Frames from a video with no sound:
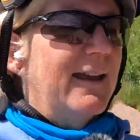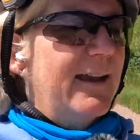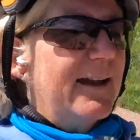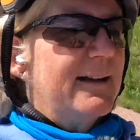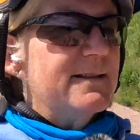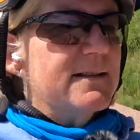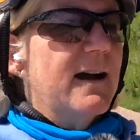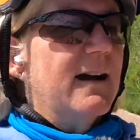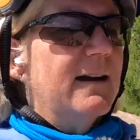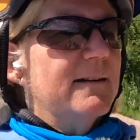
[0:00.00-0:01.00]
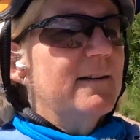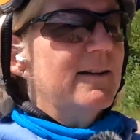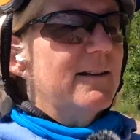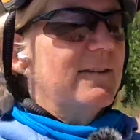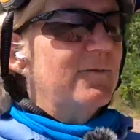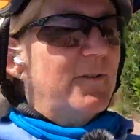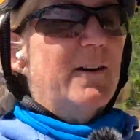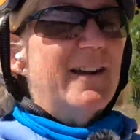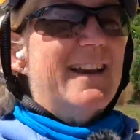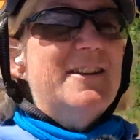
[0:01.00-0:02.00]
And
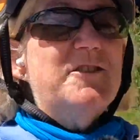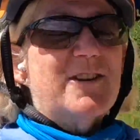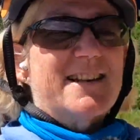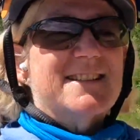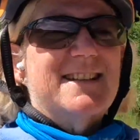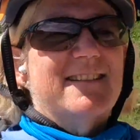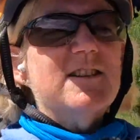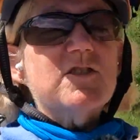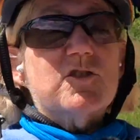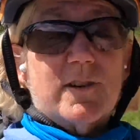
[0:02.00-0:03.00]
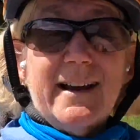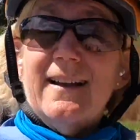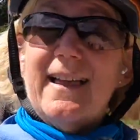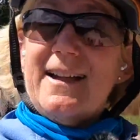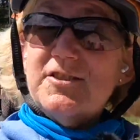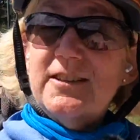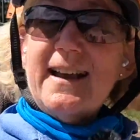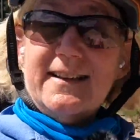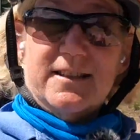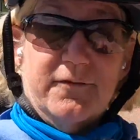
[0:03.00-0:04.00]
very interesting. This trail actually
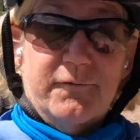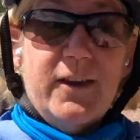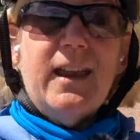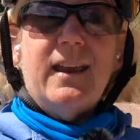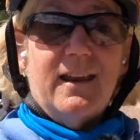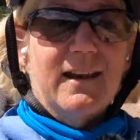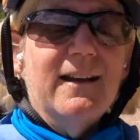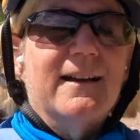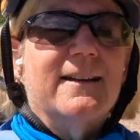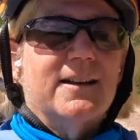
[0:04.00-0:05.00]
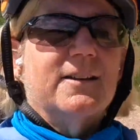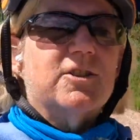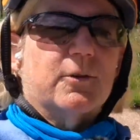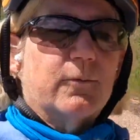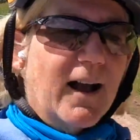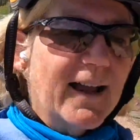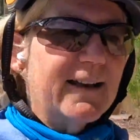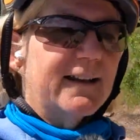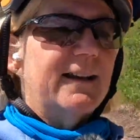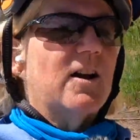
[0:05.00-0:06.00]
has a fee to ride
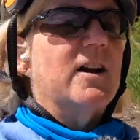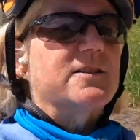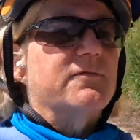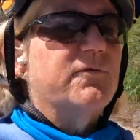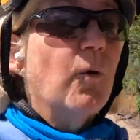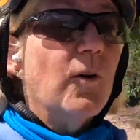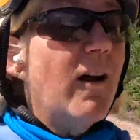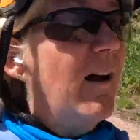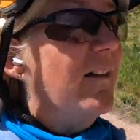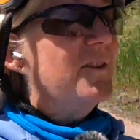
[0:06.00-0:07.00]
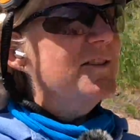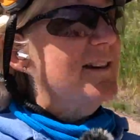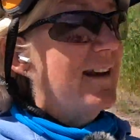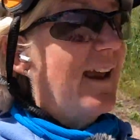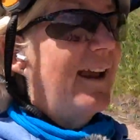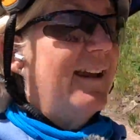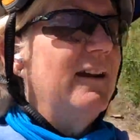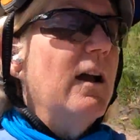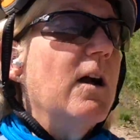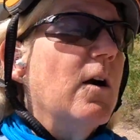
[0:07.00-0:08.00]
it. It costs $4 a day
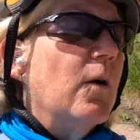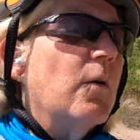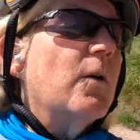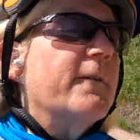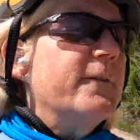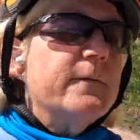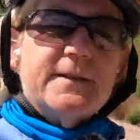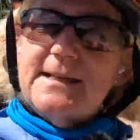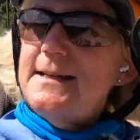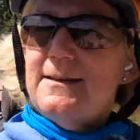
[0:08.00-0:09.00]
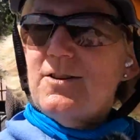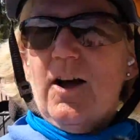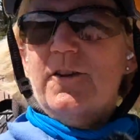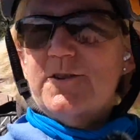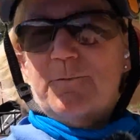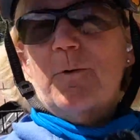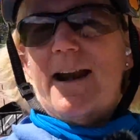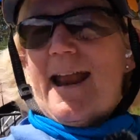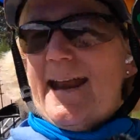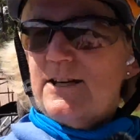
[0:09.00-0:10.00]
or $15 for an
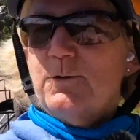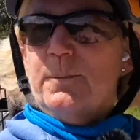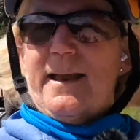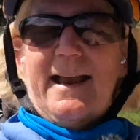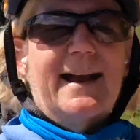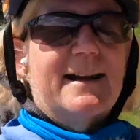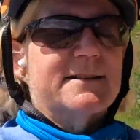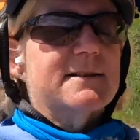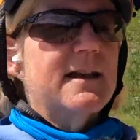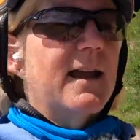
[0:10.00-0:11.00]
annual pass.